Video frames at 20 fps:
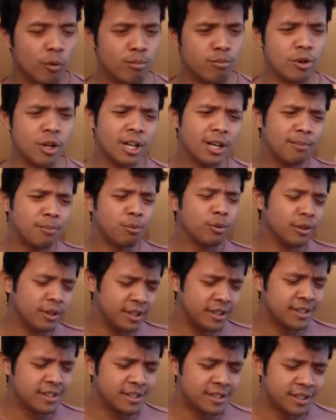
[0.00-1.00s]
brought up with
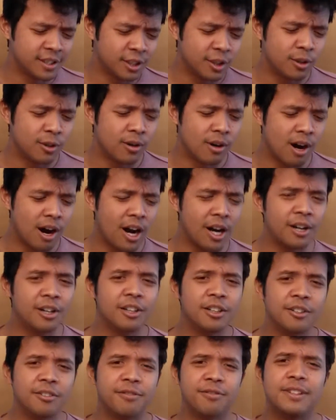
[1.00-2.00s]
this, you know,
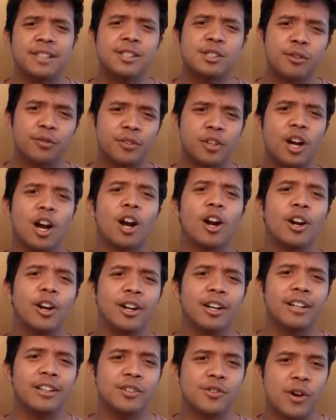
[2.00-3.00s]
the fist of the
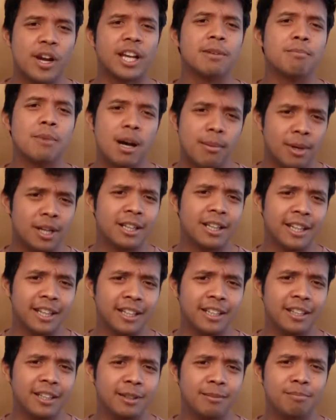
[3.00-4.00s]
Iron Dragon Mama
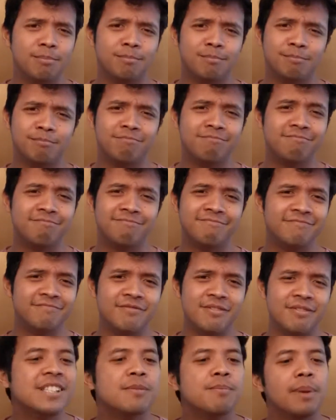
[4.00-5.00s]
lady,
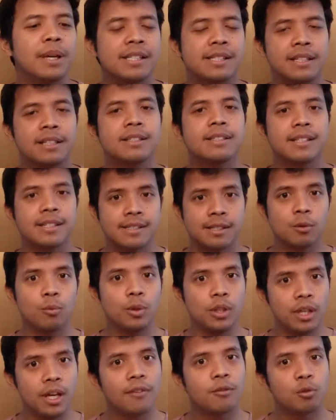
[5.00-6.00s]
which basically says that
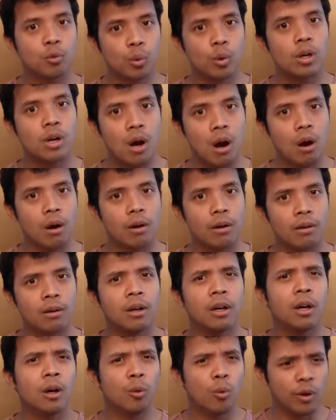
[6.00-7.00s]
we have to work hard.
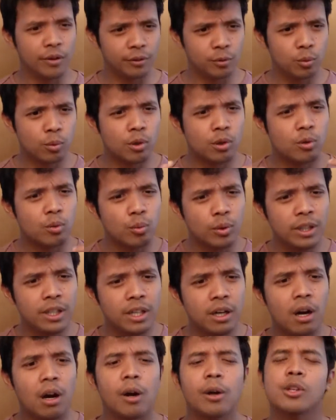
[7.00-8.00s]
We have to work really
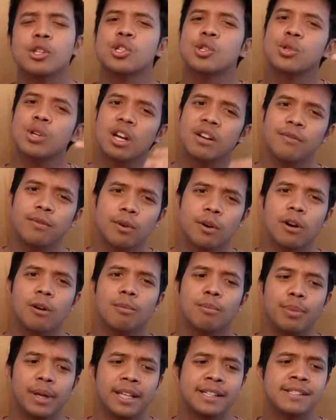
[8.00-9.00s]
hard, strive for our
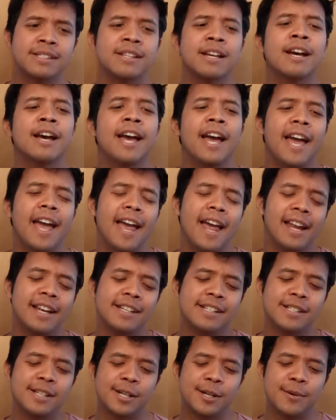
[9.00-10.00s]
best,
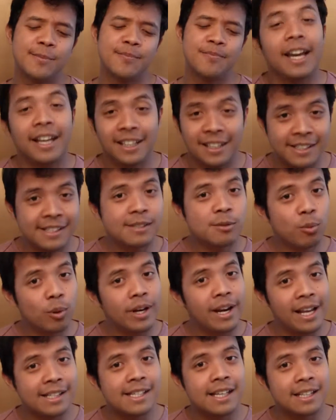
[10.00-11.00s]
and this is
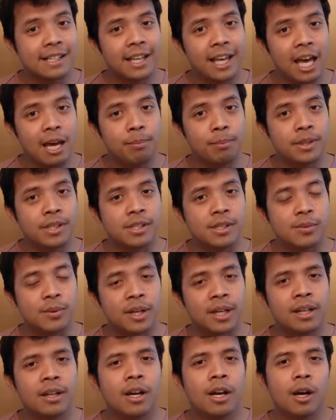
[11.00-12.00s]
what exactly happens,
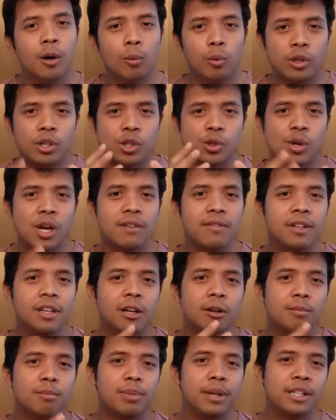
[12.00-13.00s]
right? We're striving
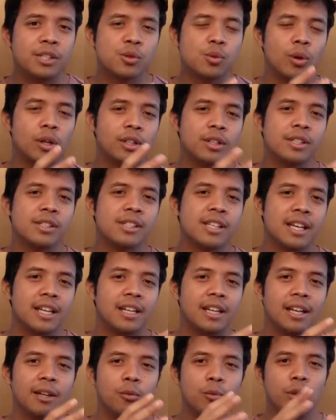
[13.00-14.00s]
our best to
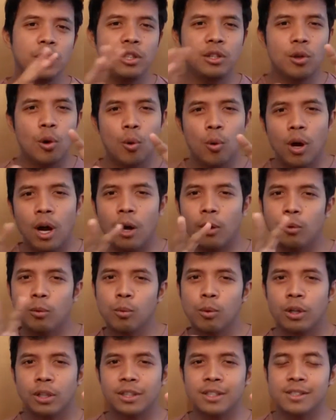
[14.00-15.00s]
understand, and we know how to
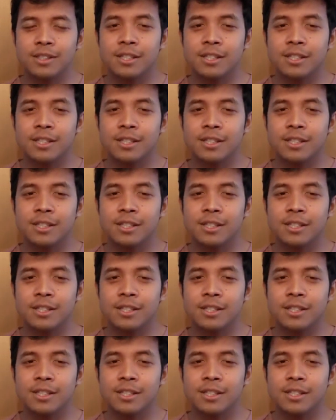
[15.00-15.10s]
work the